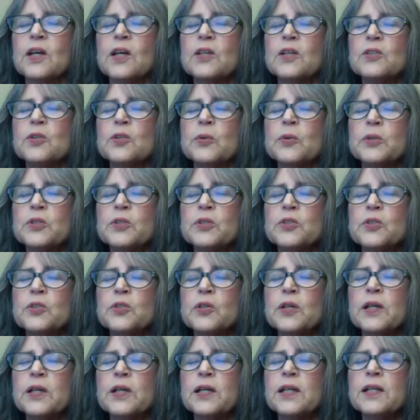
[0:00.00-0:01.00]
So
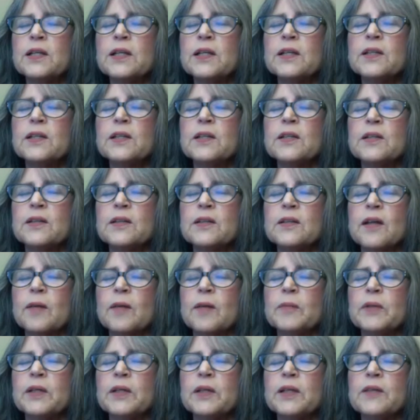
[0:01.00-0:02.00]
enjoy.
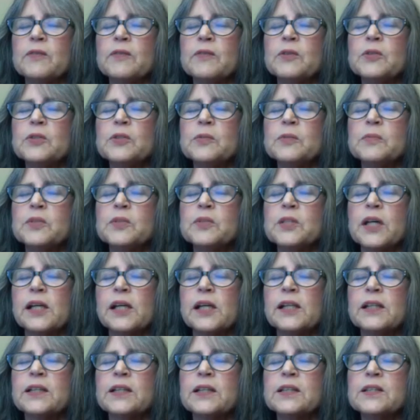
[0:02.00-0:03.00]
I'm going to give you some
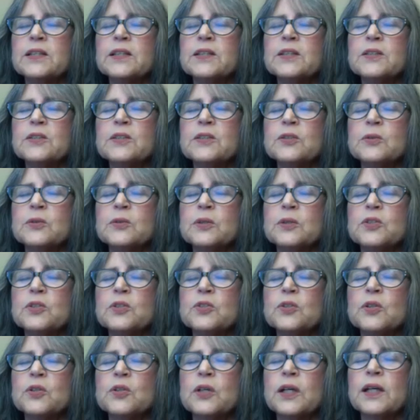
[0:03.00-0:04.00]
silence to
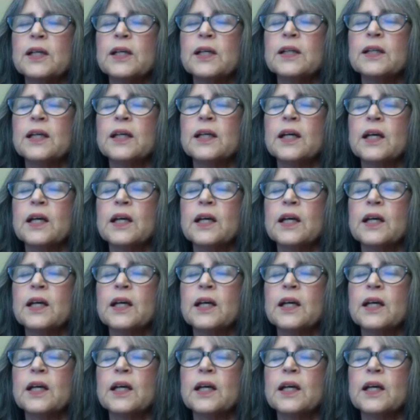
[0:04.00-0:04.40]
enjoy